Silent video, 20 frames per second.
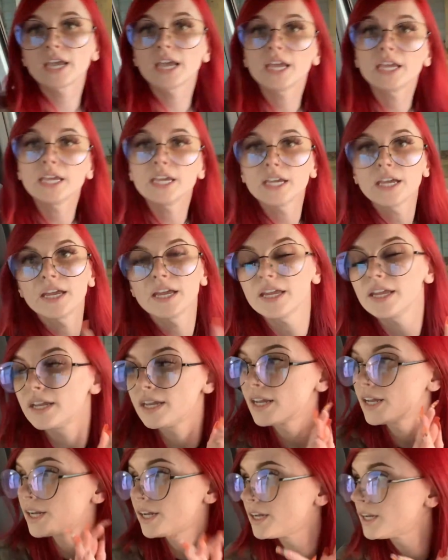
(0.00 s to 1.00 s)

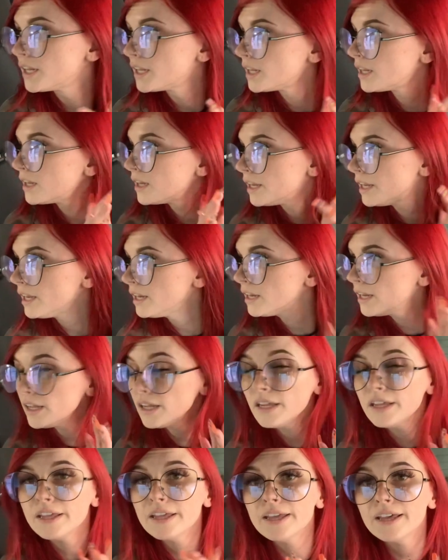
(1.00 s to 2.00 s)
and
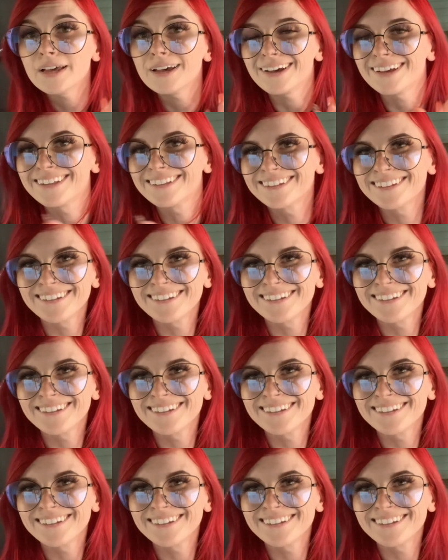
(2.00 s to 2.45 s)
yeah,